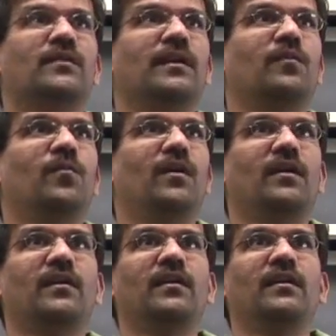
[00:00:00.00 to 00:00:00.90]
to write
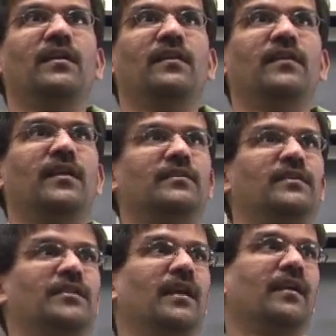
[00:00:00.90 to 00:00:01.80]
what, then
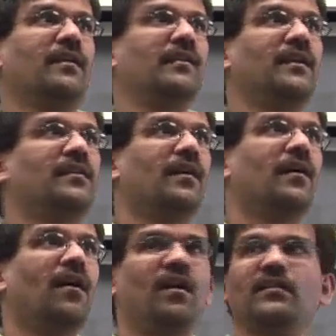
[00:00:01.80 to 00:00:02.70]
essentially I can read
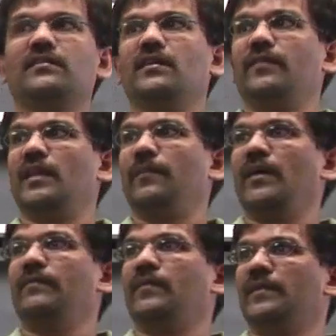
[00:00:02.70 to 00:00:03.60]
all the stuff in the
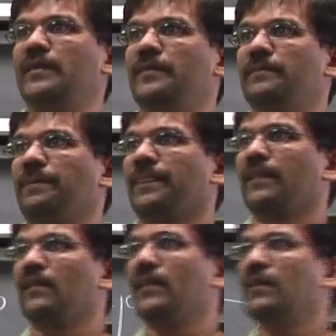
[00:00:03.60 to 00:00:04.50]
main memory,
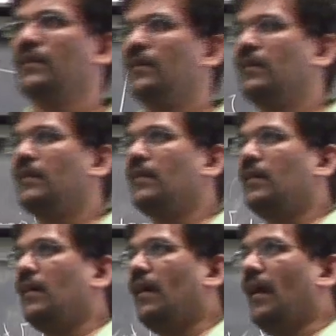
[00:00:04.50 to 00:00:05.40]
right?
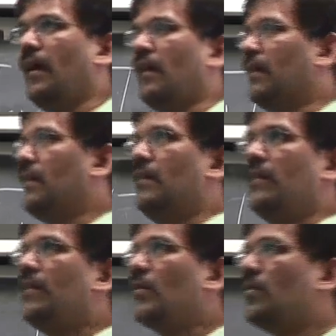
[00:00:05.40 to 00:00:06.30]
And
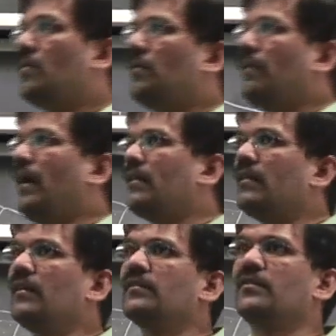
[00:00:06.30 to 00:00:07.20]
do
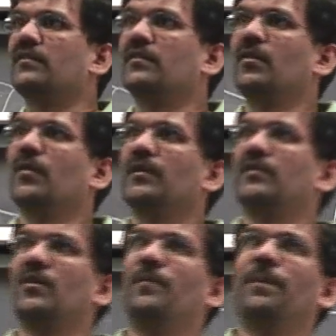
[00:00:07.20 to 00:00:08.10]
bad things to
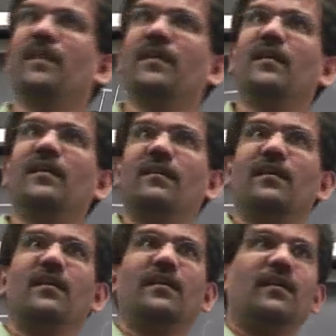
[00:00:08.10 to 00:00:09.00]
it. So
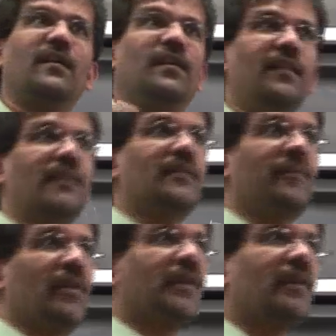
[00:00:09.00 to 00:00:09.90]
that's a
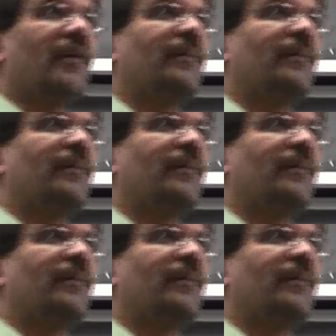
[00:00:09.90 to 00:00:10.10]
protected